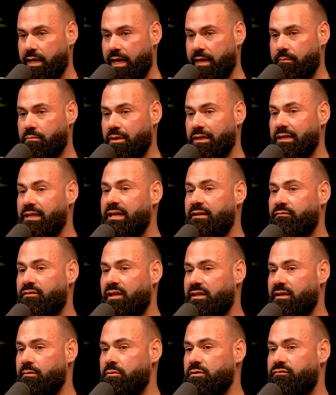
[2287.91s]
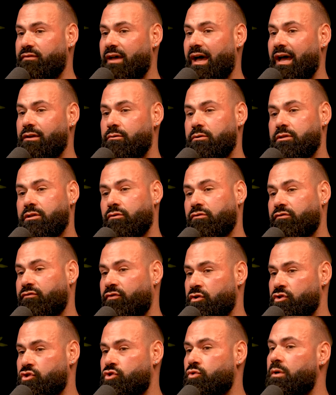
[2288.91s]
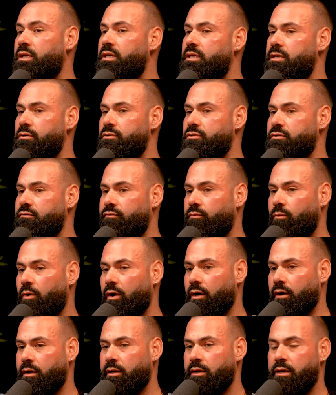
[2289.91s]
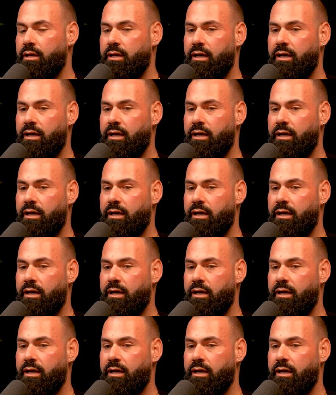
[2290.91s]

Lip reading: and believed that there was value in those first 20 years of work.